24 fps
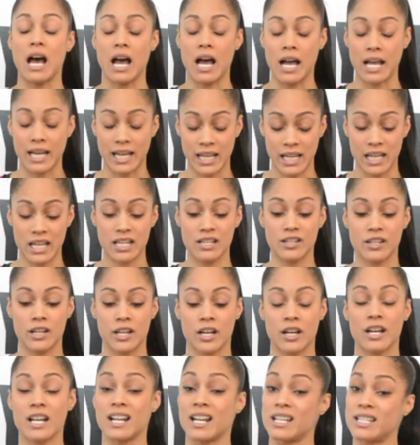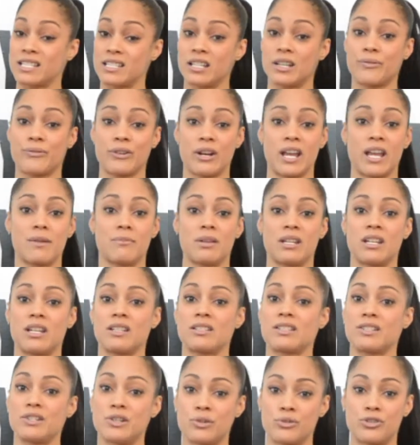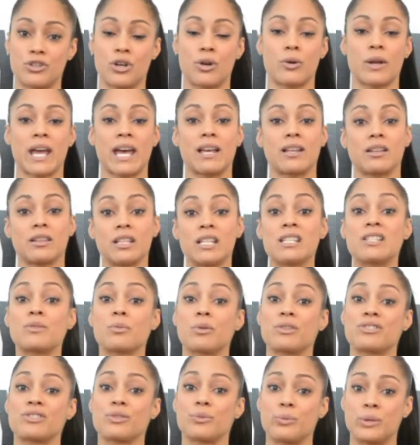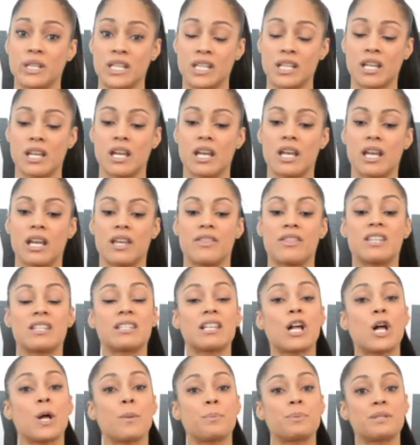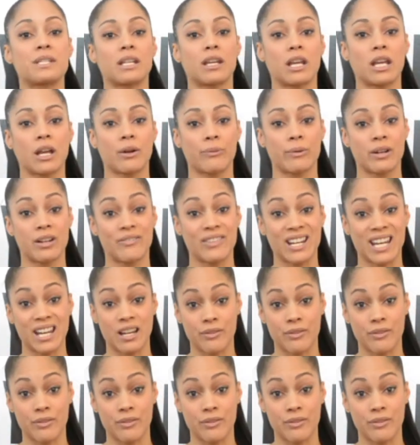I get in there and I sit for 8 minutes, no joke, at least once a week. This helps get rid of any